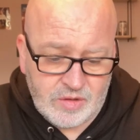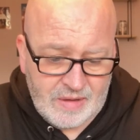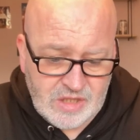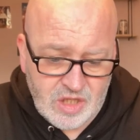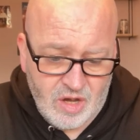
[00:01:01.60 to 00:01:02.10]

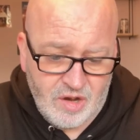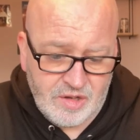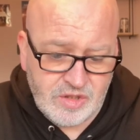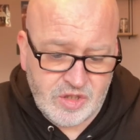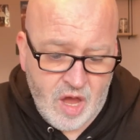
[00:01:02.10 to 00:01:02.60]
adventure
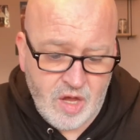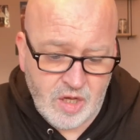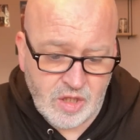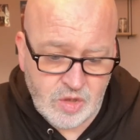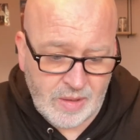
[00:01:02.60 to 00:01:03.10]
cards,
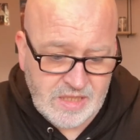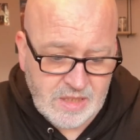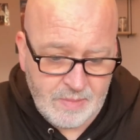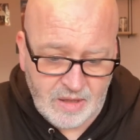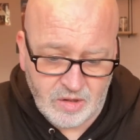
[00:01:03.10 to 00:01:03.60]
20
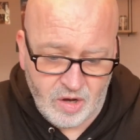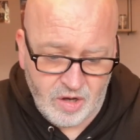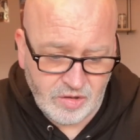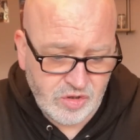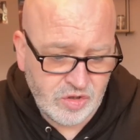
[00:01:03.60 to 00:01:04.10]
spell
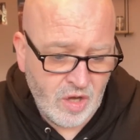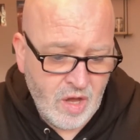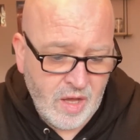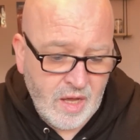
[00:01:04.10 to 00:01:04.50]
cards,